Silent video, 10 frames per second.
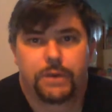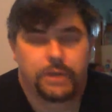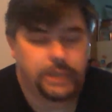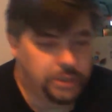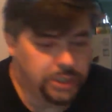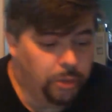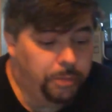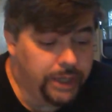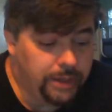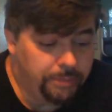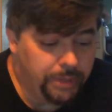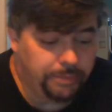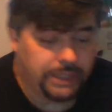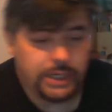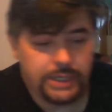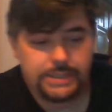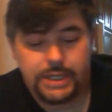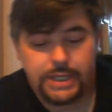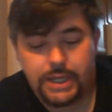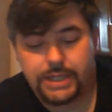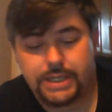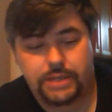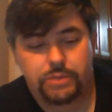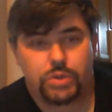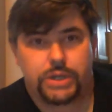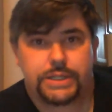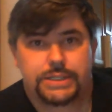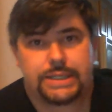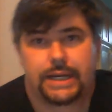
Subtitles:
Utopia, but because he was